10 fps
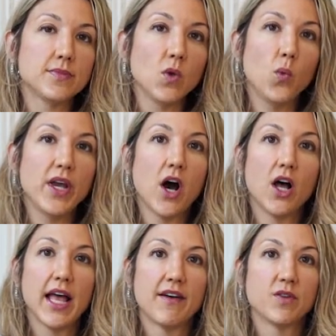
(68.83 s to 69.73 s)
we all
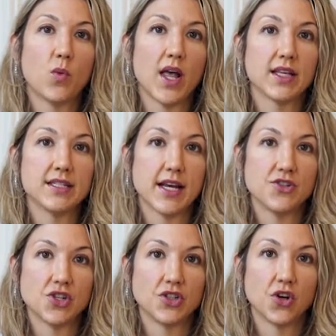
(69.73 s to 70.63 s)
have the
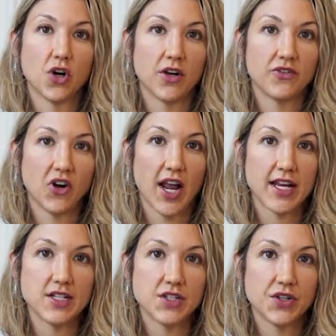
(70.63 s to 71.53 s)
well-intentioned
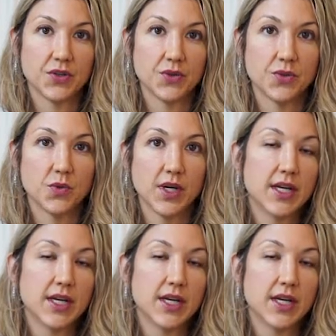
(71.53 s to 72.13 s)
girlfriend who